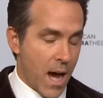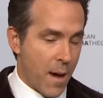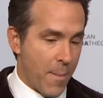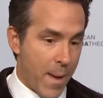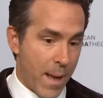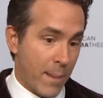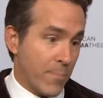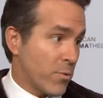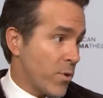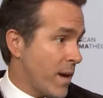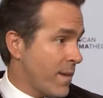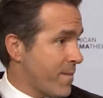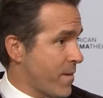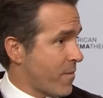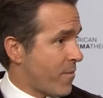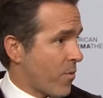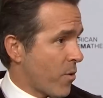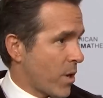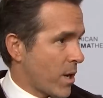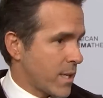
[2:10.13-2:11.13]
Um, and I'm
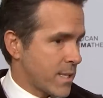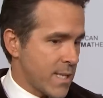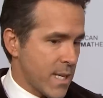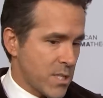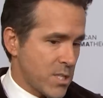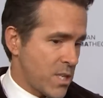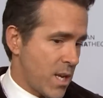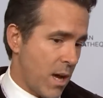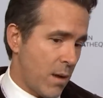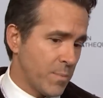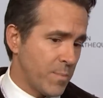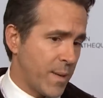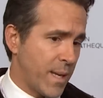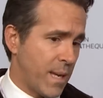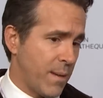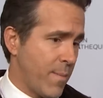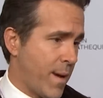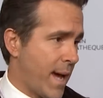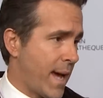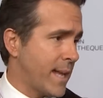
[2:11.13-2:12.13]
grateful for it. It's actually helped me
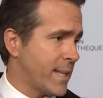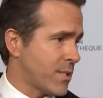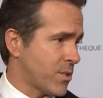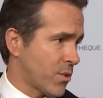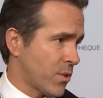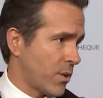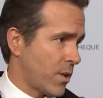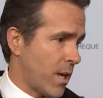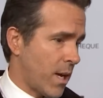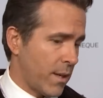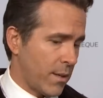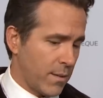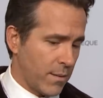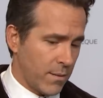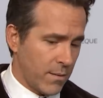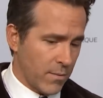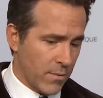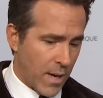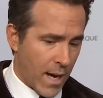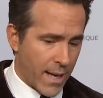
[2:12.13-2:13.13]
keep my head screwed on
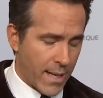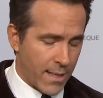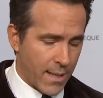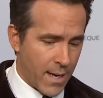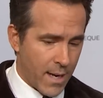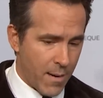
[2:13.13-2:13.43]
right.